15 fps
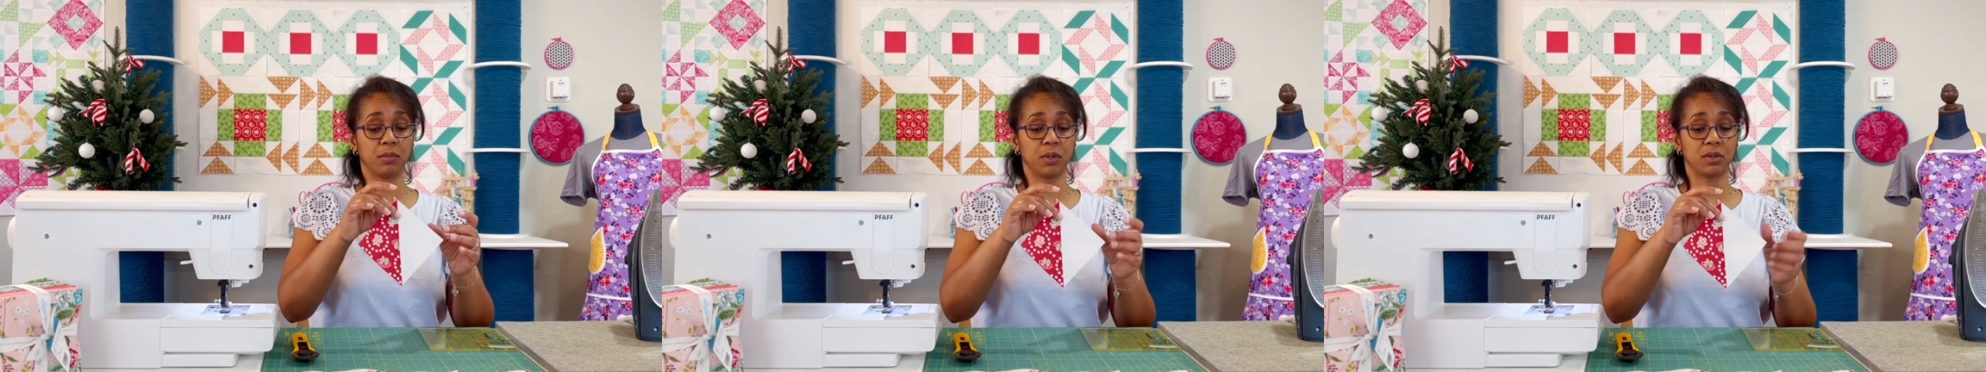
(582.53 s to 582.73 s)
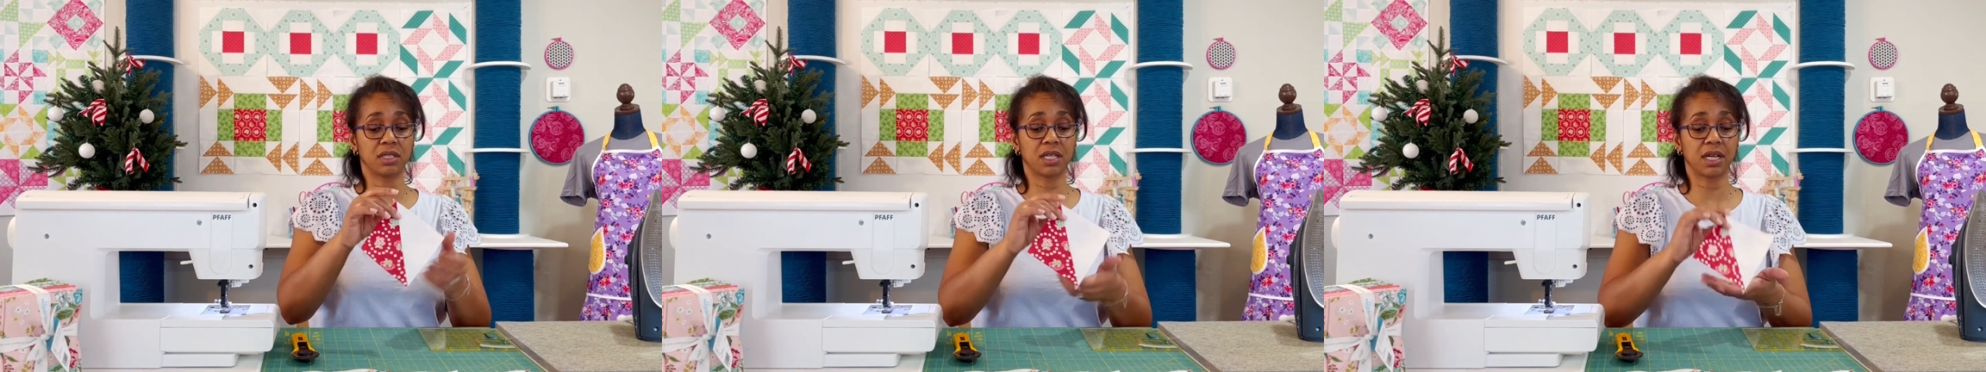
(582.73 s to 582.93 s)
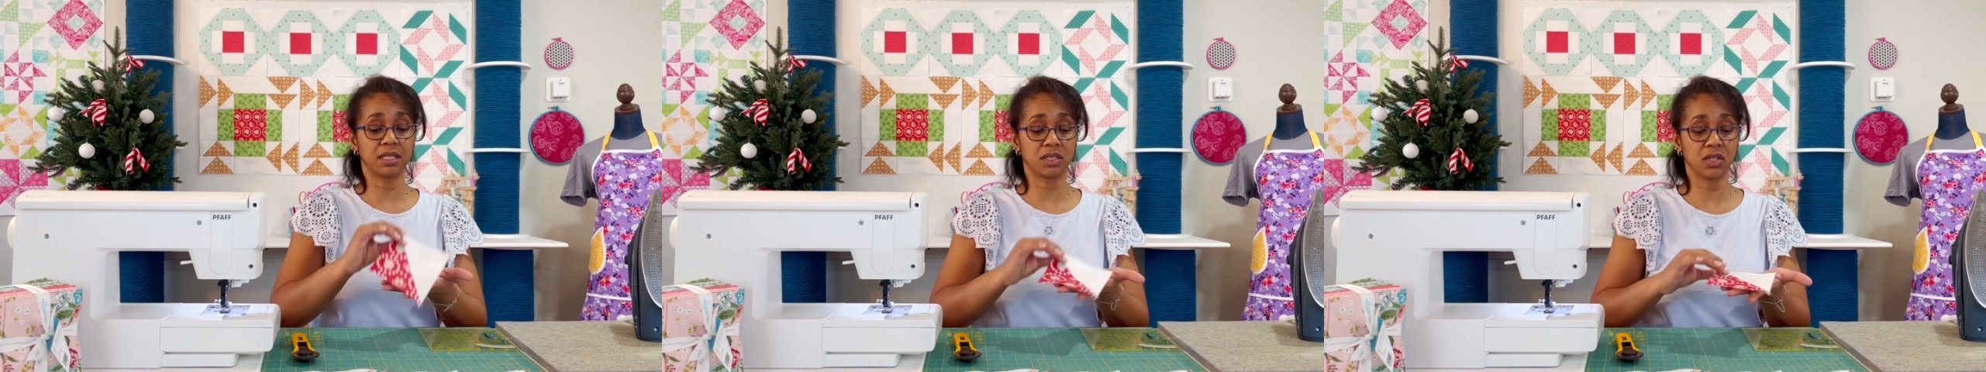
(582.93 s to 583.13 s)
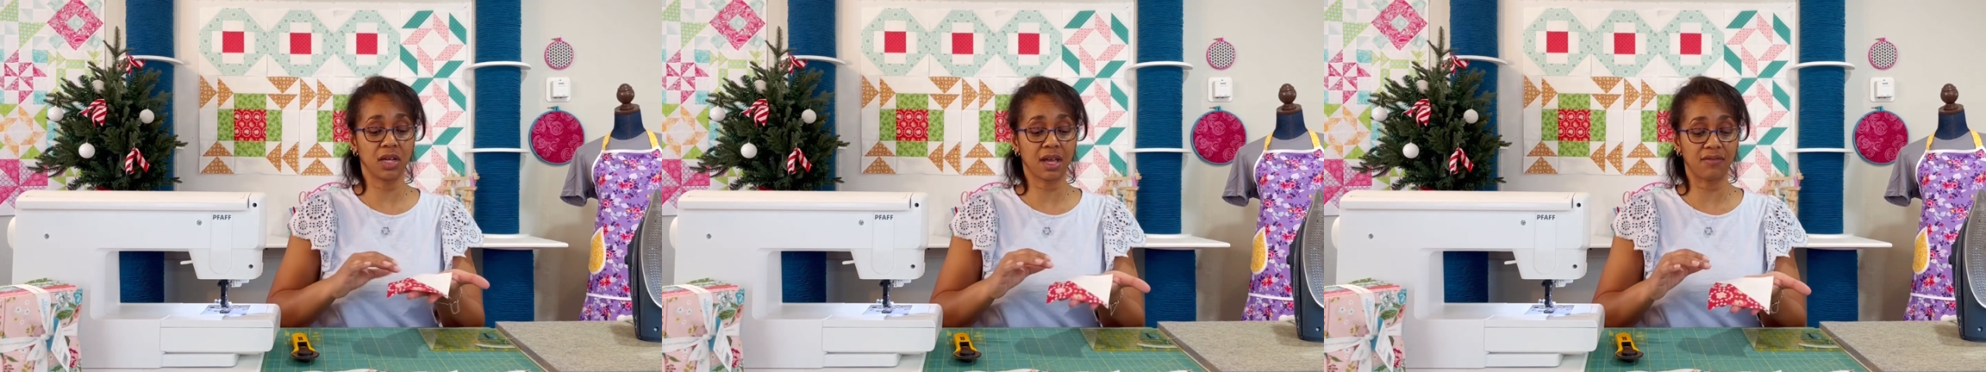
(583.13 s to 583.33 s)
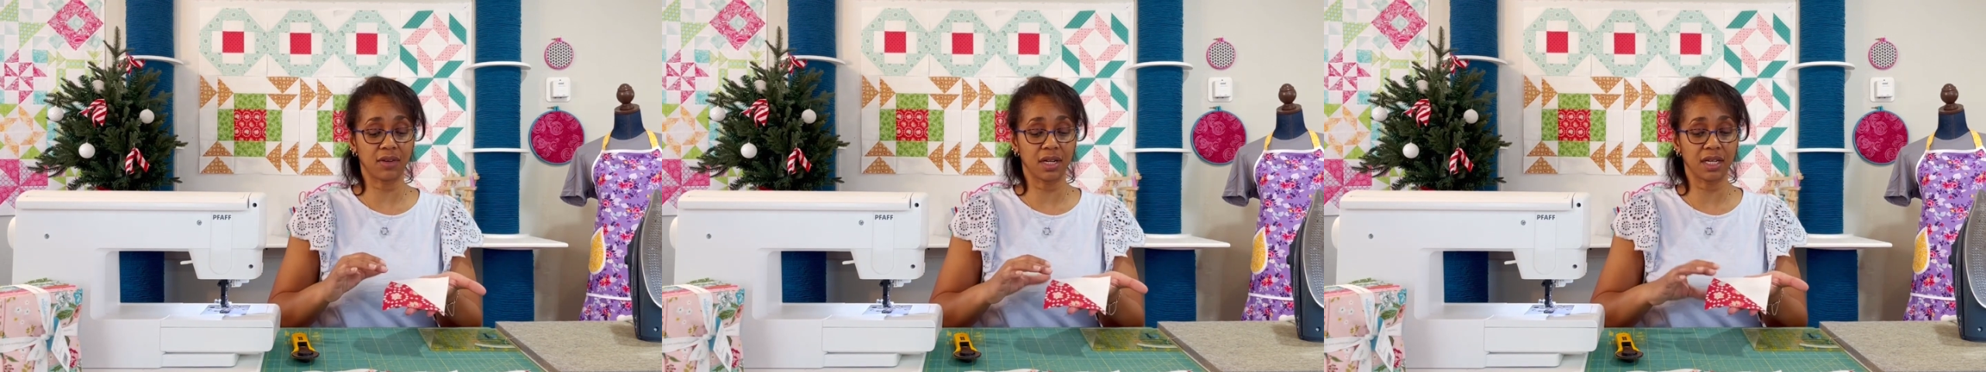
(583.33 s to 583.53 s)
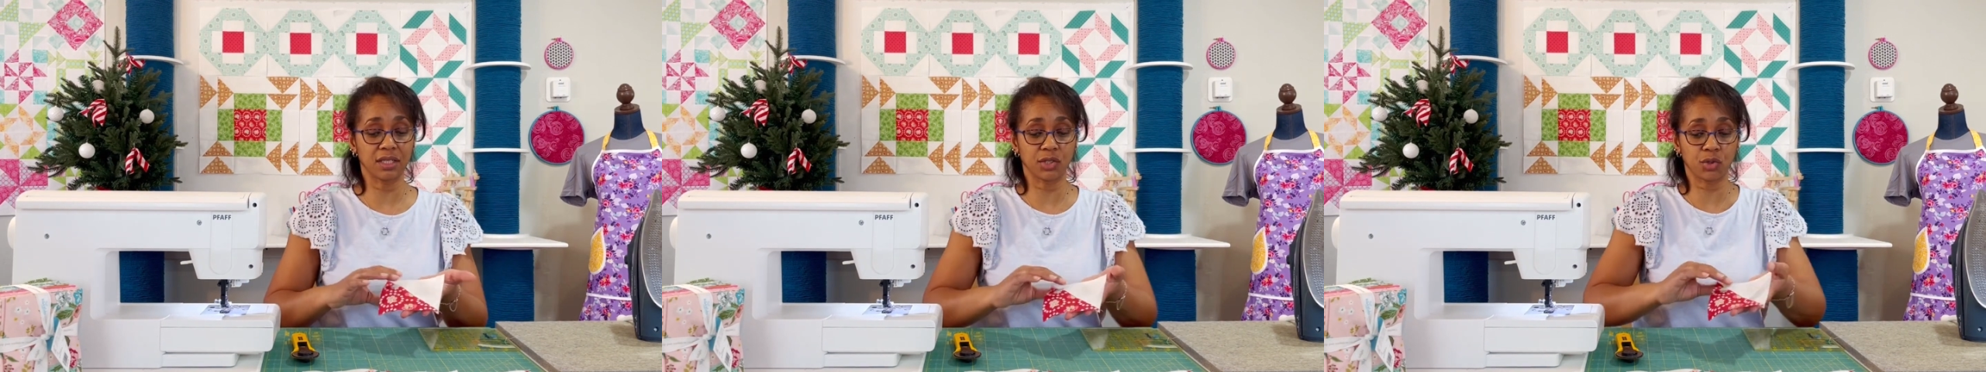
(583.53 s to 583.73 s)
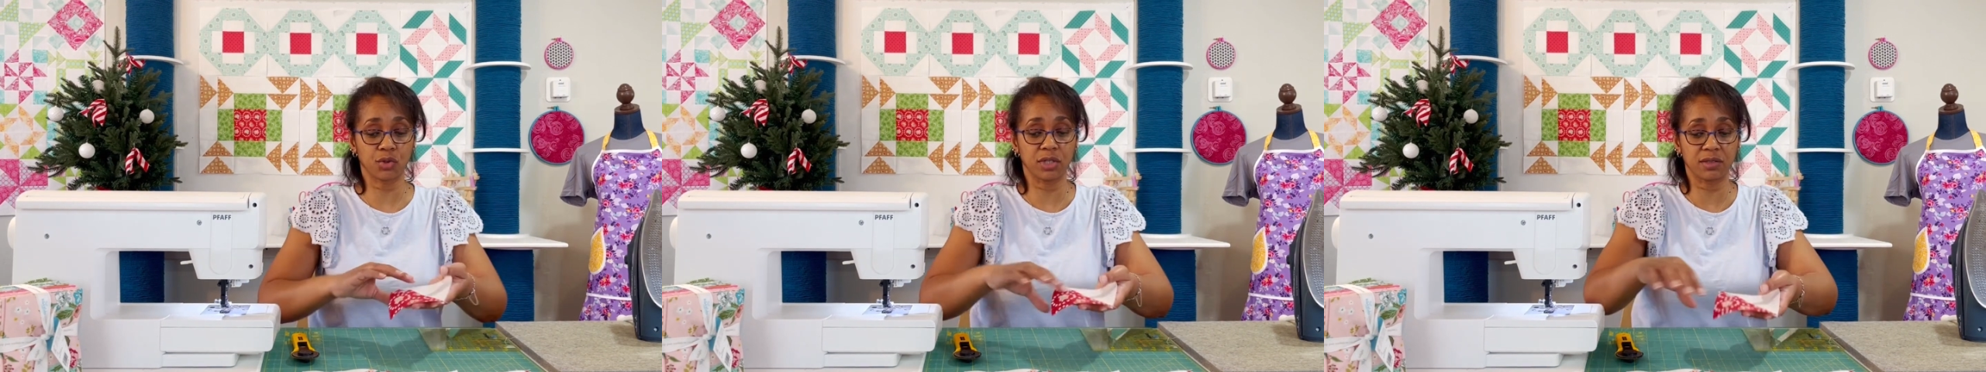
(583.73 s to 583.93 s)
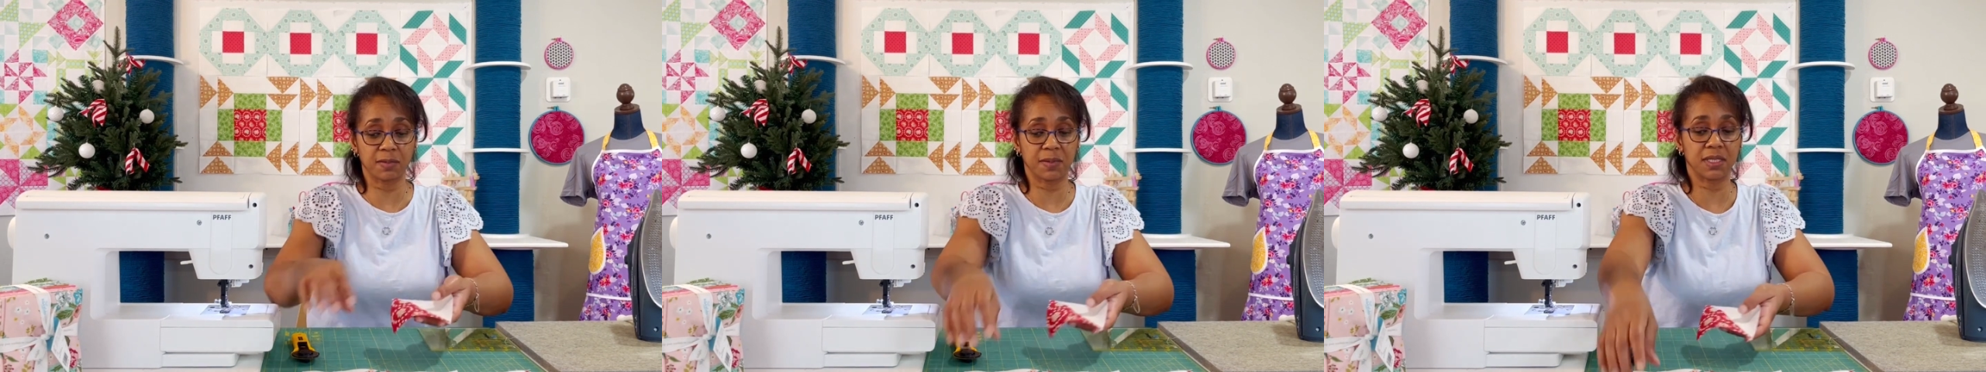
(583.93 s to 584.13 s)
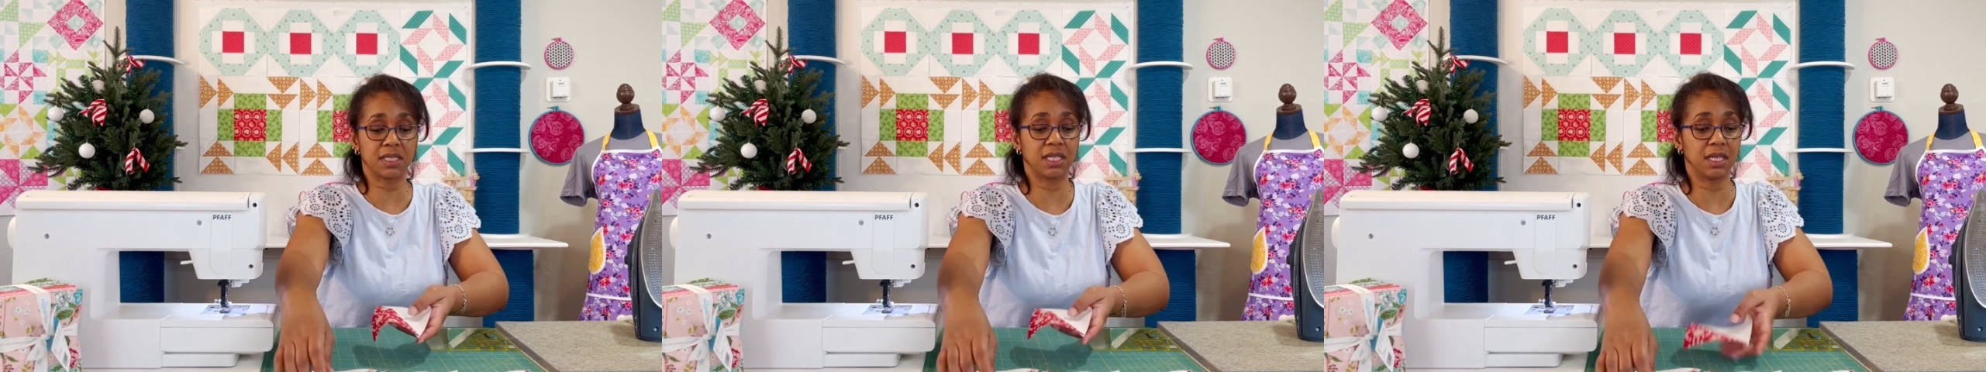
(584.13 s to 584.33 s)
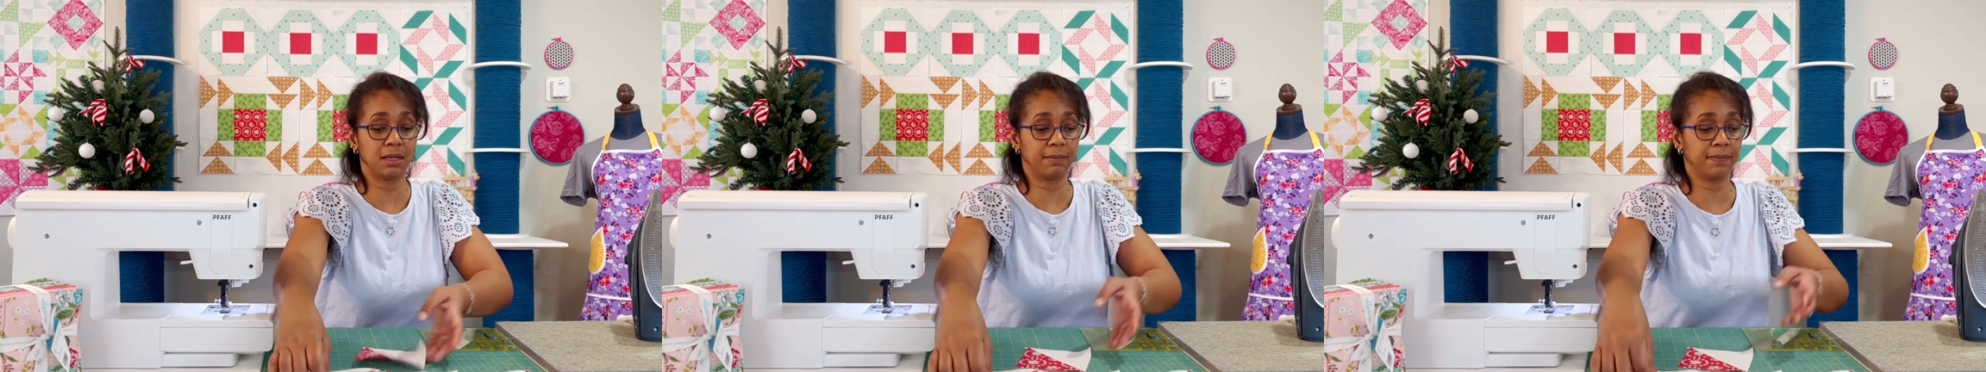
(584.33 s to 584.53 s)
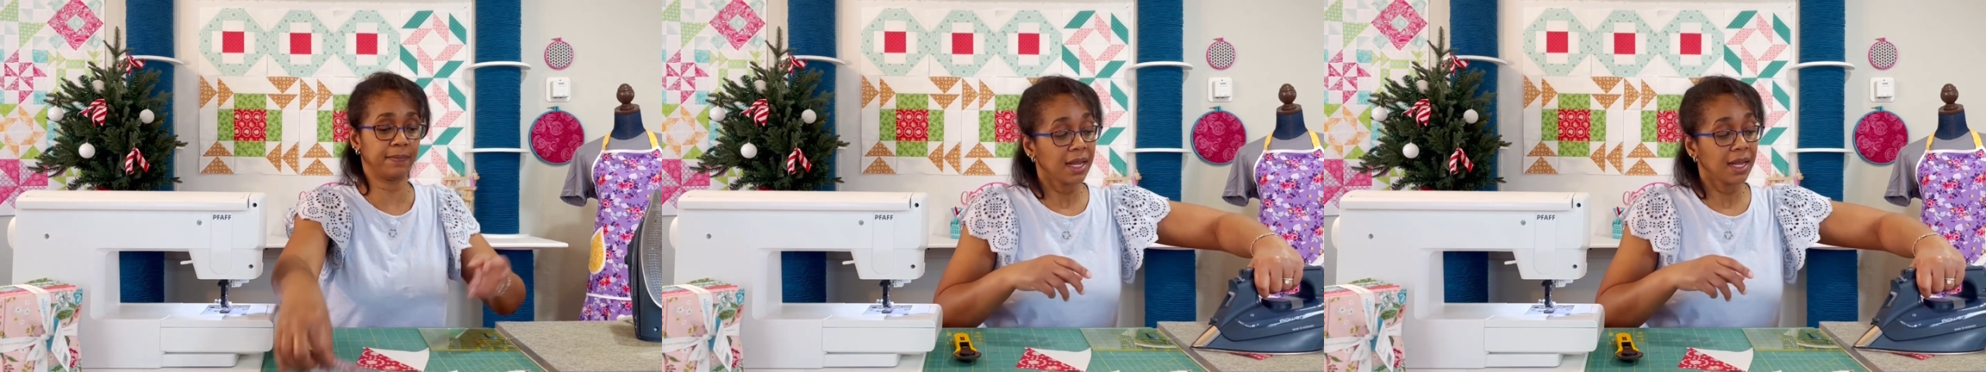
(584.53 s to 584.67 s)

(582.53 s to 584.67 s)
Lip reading: both sides, so you have a nice crisp seam.